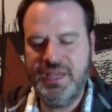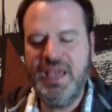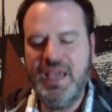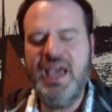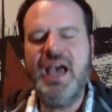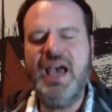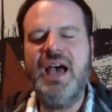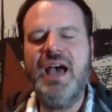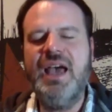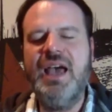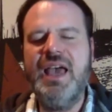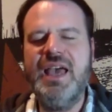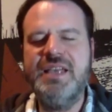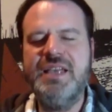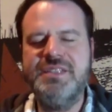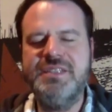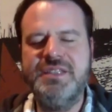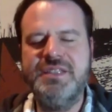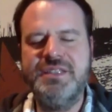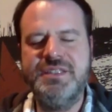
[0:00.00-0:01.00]
A
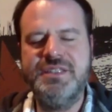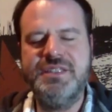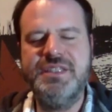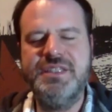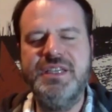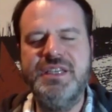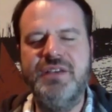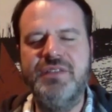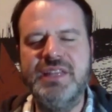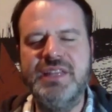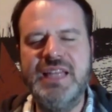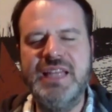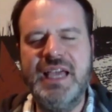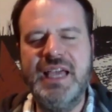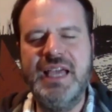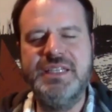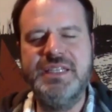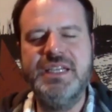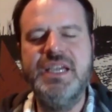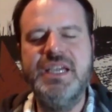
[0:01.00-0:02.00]
hesitancy of
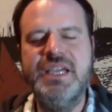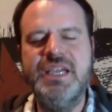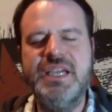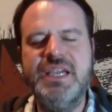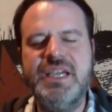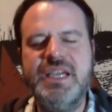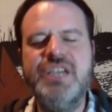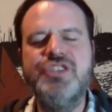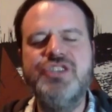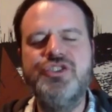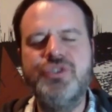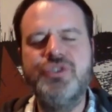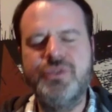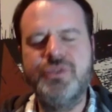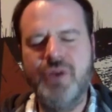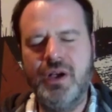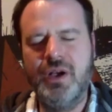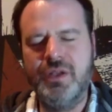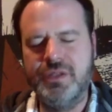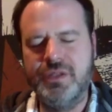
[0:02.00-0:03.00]
light
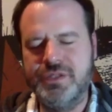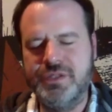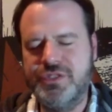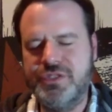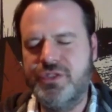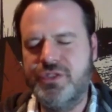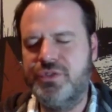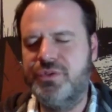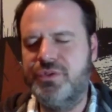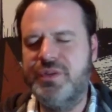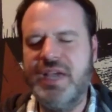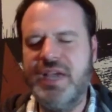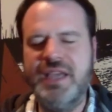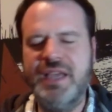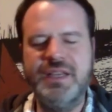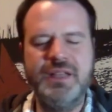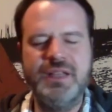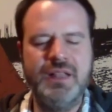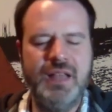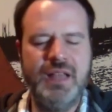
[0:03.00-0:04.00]
struggles through night
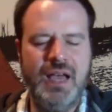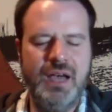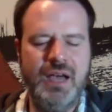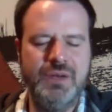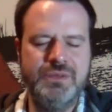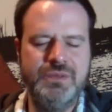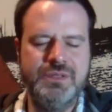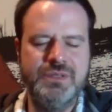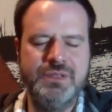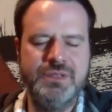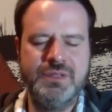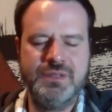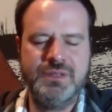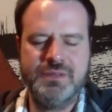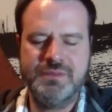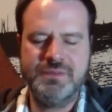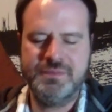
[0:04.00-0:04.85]
clouds.